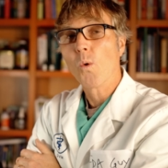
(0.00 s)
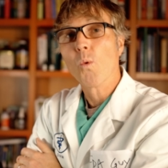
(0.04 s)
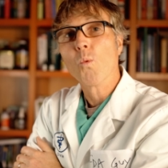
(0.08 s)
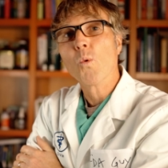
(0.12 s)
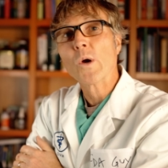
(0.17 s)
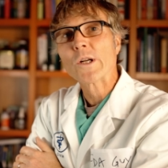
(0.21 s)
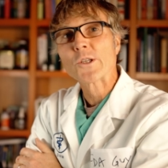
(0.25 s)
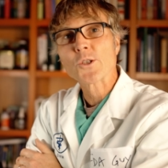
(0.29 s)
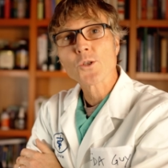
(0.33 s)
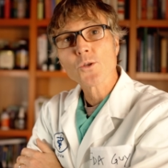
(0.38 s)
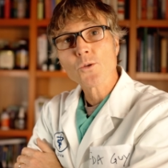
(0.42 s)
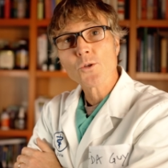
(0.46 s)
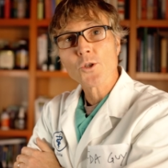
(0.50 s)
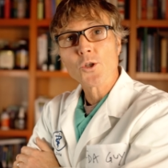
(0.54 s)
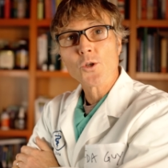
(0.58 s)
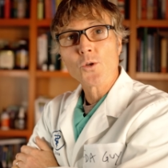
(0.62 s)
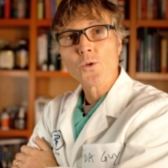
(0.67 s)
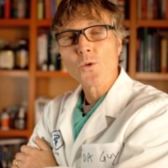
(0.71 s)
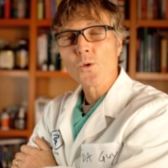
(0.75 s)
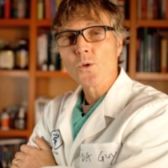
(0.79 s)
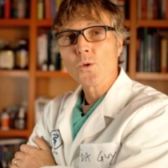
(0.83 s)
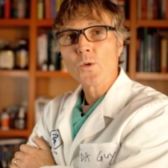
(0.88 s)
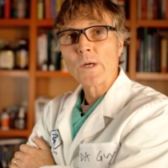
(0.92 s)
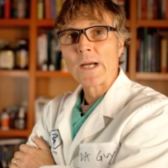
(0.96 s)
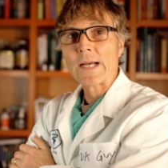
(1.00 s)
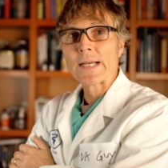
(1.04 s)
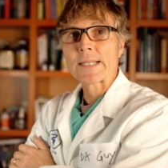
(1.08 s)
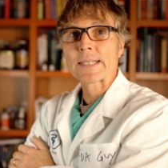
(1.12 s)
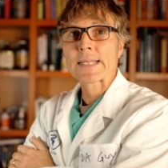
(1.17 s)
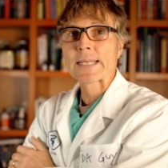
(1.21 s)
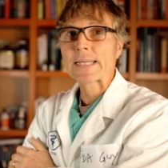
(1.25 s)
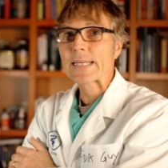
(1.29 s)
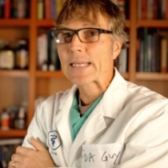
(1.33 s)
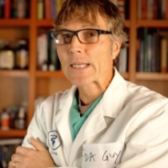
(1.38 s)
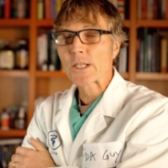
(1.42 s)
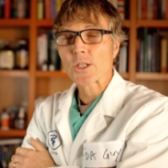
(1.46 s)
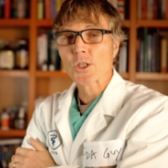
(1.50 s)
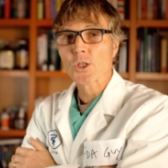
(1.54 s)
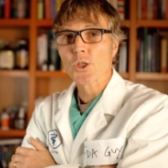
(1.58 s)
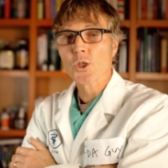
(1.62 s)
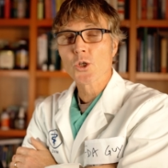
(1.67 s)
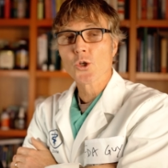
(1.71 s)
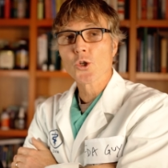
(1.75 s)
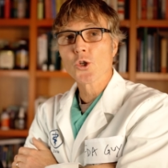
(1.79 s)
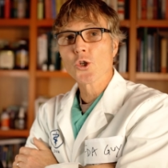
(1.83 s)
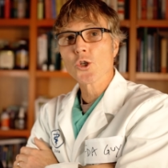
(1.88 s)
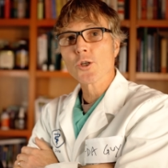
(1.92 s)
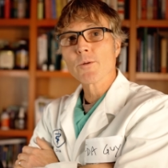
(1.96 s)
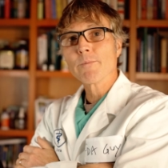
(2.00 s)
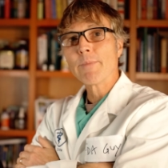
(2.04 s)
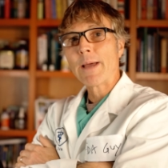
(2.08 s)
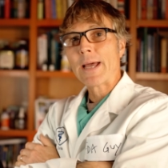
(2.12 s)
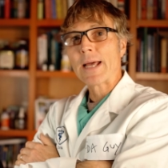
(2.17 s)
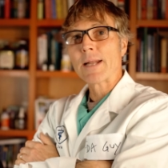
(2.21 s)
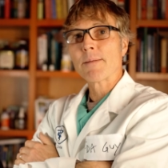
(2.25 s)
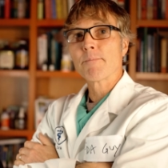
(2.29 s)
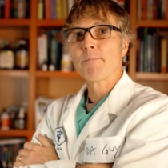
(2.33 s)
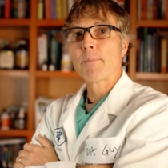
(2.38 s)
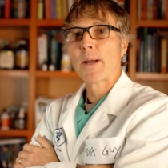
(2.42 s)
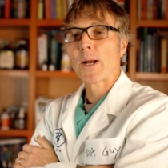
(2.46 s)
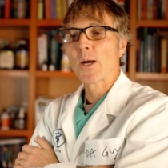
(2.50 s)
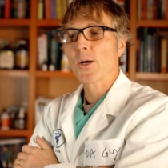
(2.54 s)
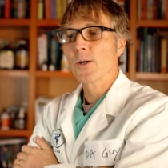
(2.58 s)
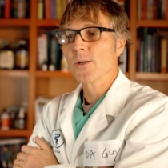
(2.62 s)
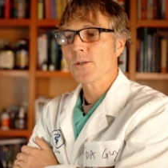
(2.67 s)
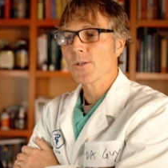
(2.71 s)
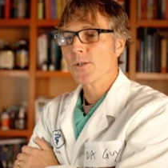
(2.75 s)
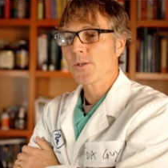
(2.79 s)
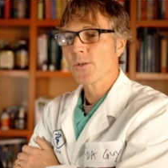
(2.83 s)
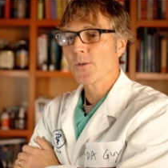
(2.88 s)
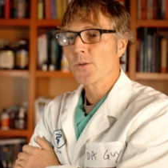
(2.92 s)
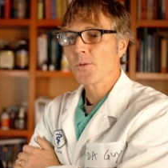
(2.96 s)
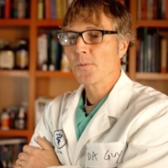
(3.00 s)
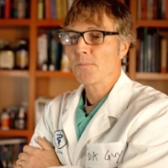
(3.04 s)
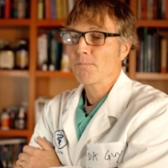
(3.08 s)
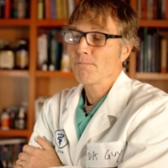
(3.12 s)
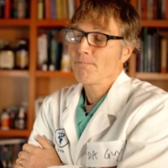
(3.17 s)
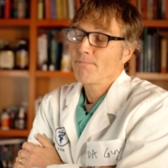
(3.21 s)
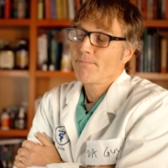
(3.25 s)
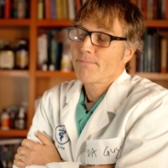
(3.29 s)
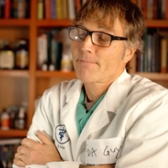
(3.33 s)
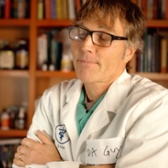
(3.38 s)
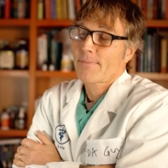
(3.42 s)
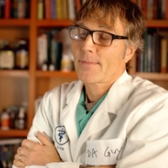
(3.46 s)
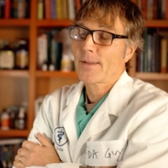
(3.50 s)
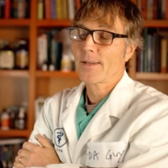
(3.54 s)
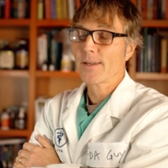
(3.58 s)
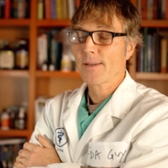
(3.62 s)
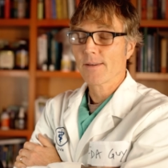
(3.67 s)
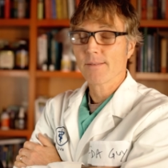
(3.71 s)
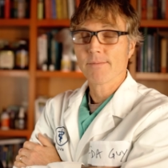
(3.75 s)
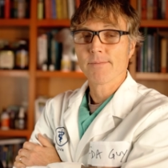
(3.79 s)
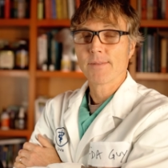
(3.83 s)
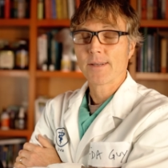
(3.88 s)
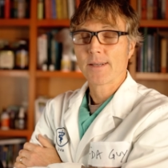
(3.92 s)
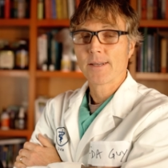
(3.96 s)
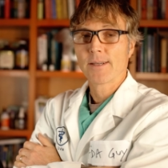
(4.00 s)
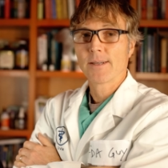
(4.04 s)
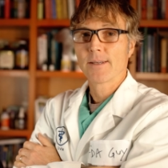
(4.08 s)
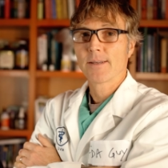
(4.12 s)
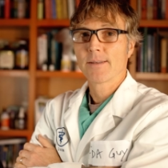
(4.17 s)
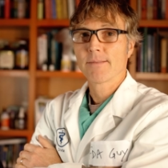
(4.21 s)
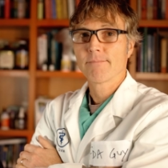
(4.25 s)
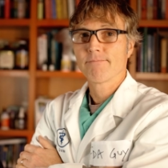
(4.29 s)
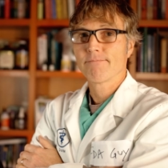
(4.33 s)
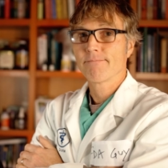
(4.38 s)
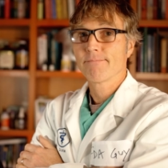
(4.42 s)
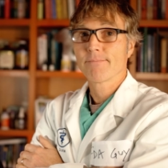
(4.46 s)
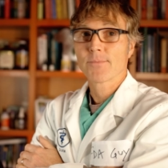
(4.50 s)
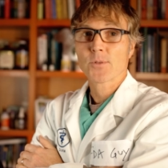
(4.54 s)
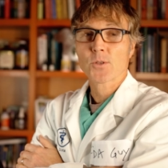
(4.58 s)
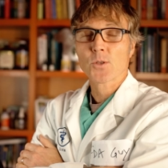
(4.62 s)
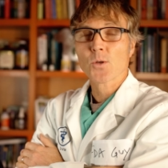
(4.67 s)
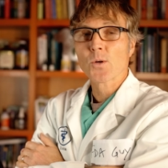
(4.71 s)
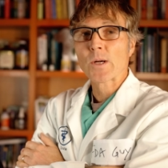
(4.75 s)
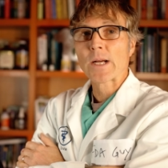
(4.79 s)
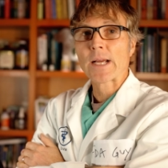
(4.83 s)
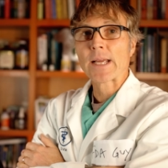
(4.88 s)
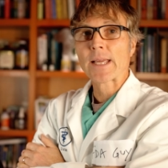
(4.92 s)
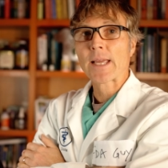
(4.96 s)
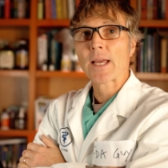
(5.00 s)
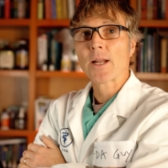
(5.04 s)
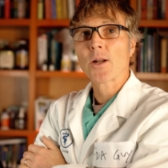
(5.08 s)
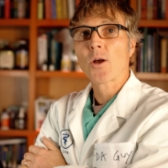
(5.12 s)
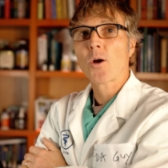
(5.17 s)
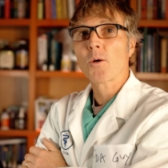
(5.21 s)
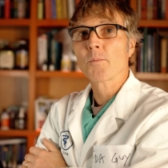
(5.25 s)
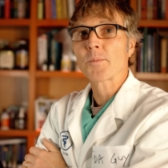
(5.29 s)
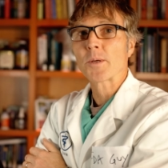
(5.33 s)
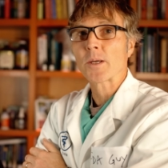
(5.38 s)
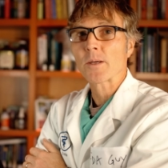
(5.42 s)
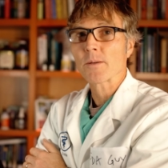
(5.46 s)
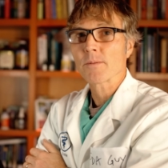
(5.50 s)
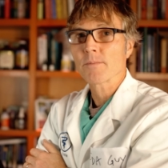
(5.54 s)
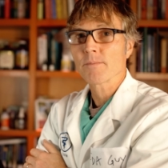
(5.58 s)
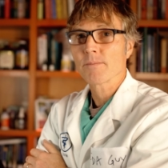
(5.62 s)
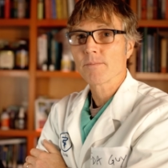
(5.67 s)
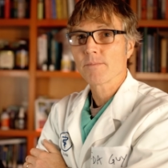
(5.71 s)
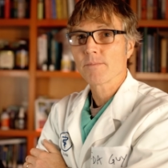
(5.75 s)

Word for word: What do you as a concerned pet parent do? Huh. Sorry, I can't help you.